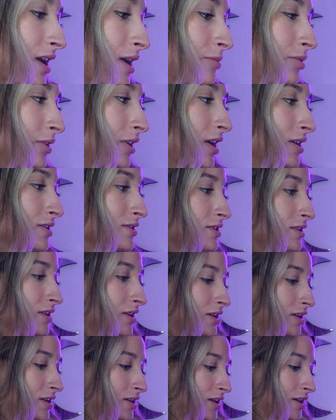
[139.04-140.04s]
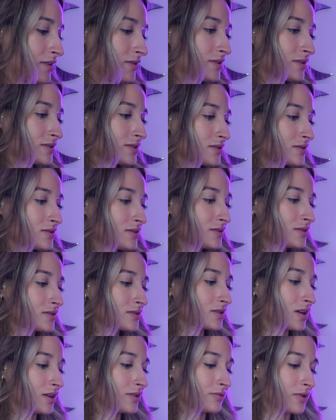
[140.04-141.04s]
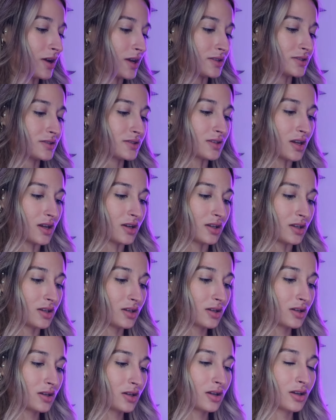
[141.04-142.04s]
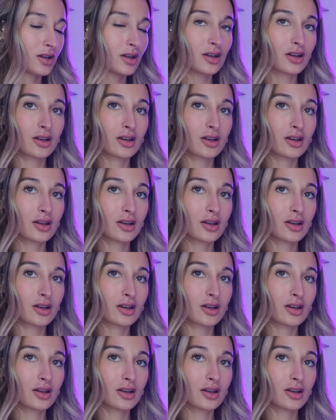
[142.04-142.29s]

I plugged it in and this is the sunrise setting.